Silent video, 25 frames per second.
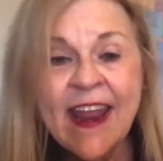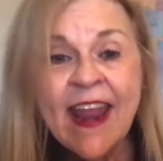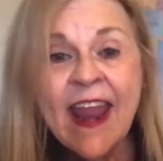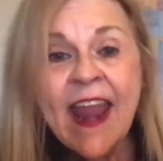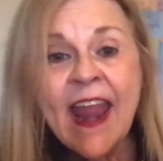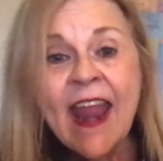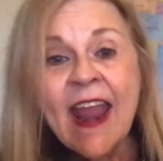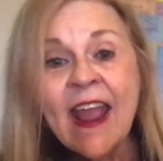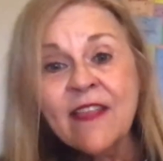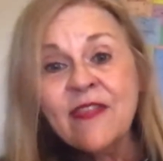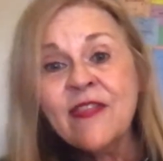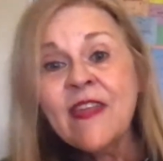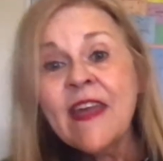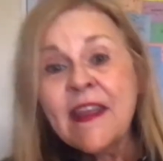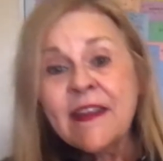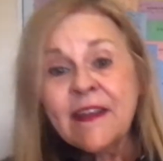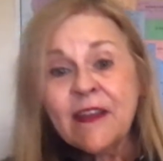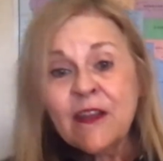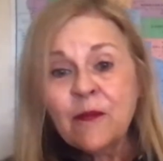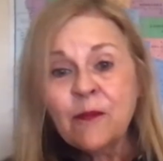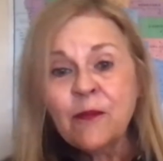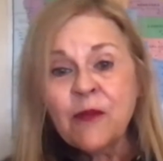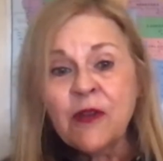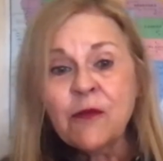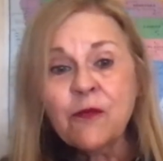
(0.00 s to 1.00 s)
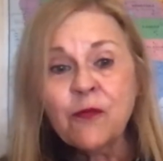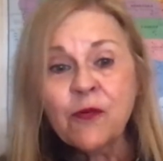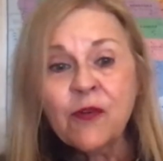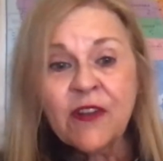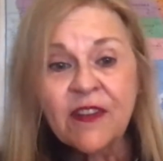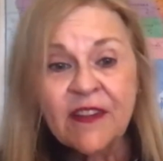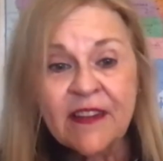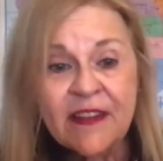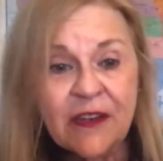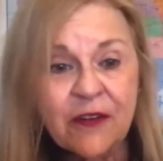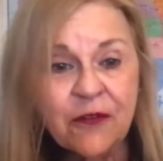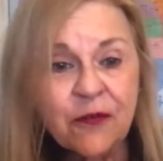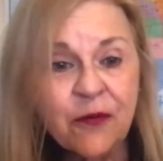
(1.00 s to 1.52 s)
and they can be
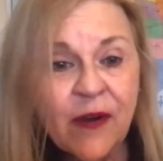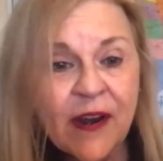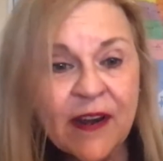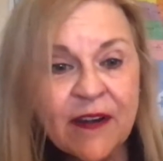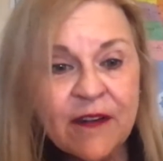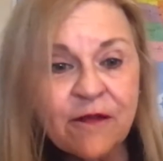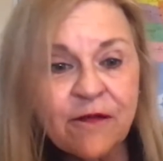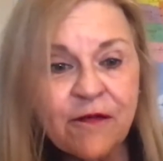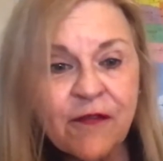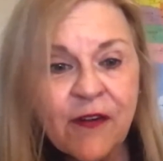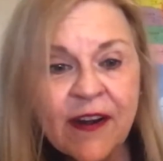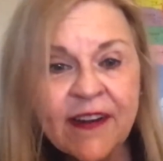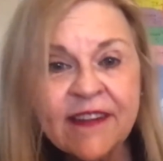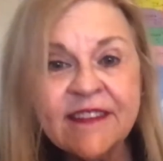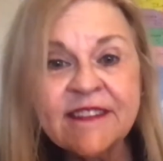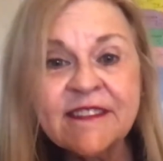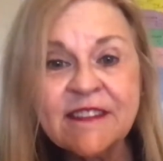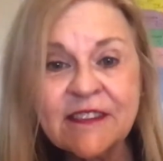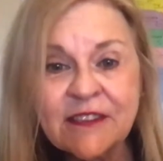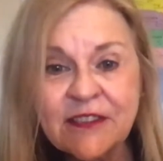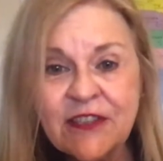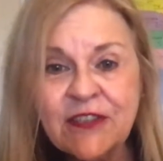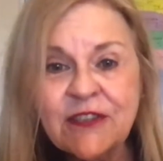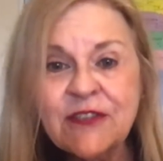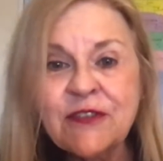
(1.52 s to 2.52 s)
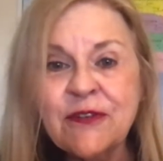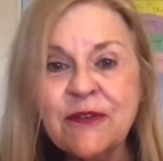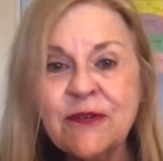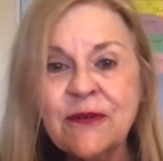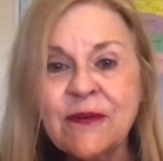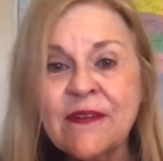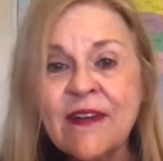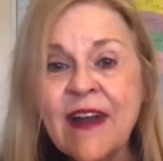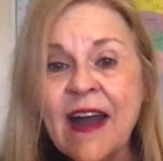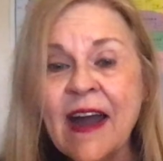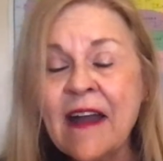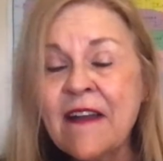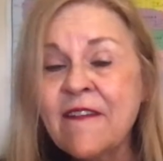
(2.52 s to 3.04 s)
really great friends too.
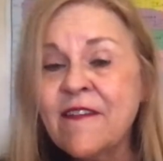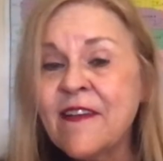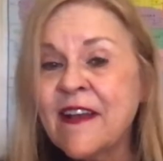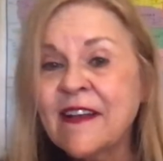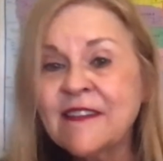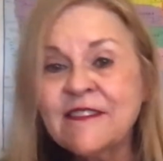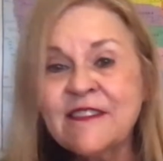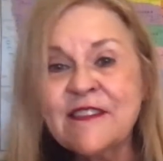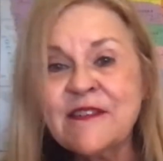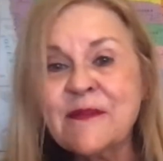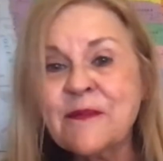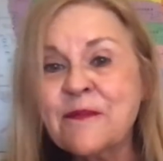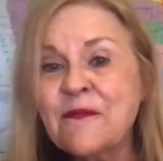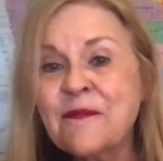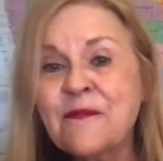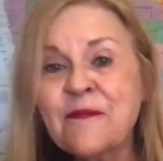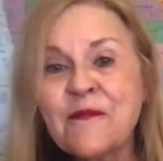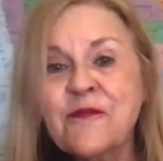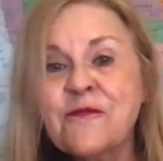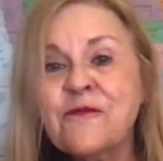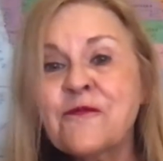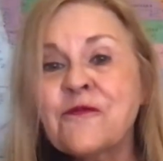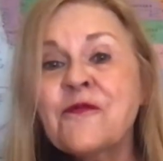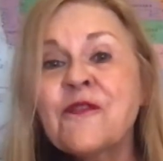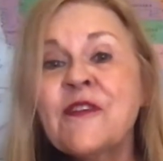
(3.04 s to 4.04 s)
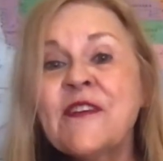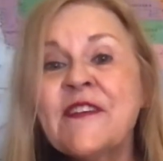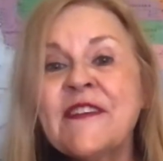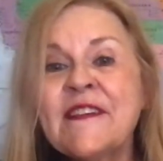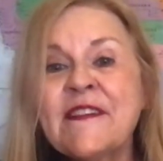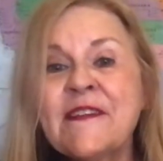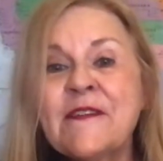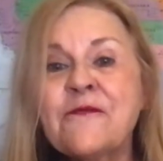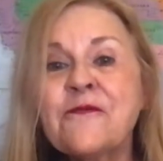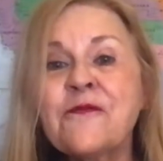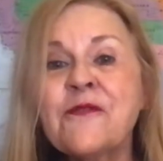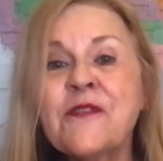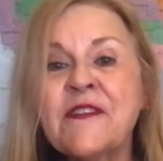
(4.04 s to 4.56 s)
I've had some
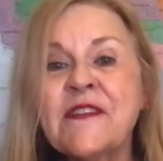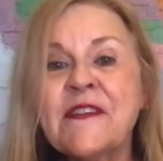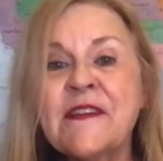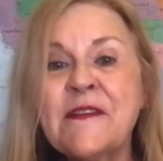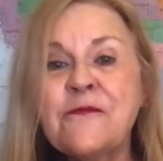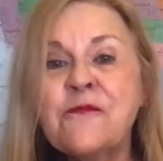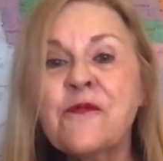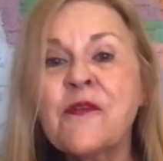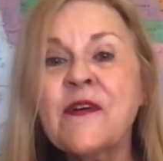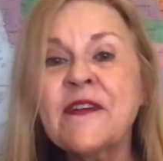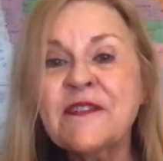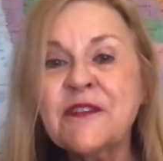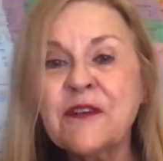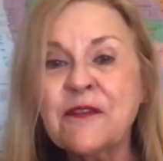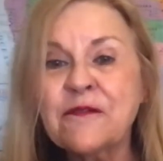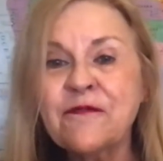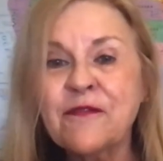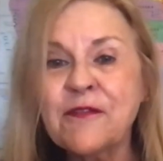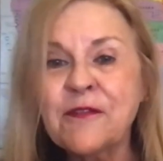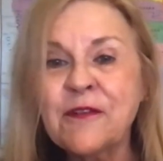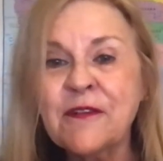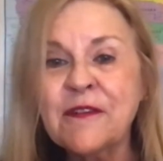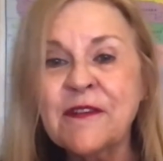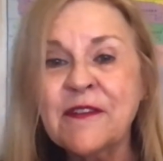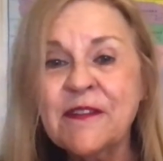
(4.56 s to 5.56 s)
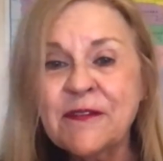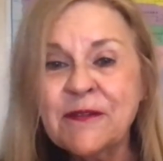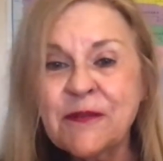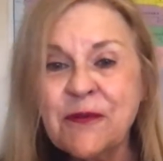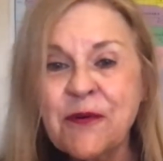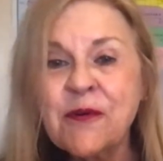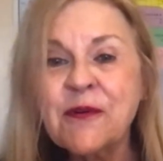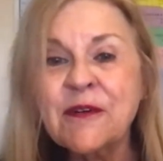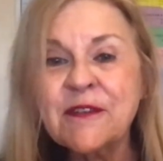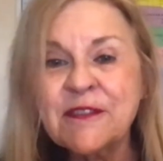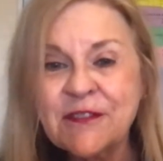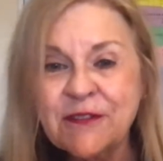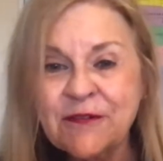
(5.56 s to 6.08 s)
really, really wonderful
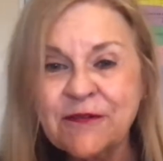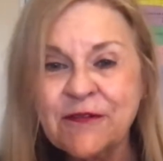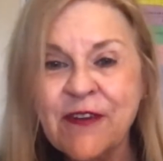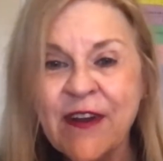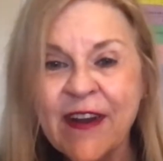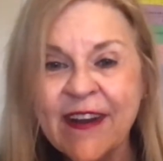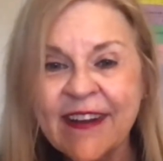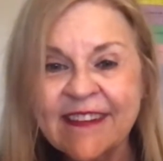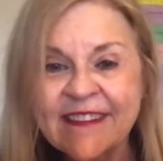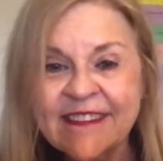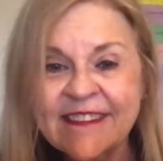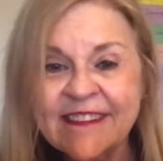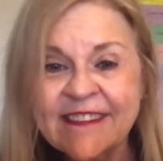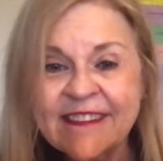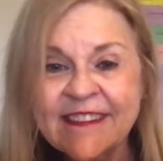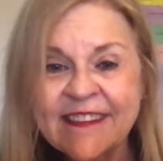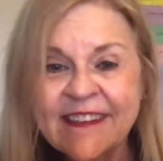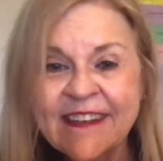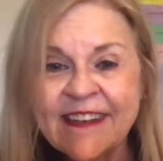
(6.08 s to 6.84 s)
horse friends.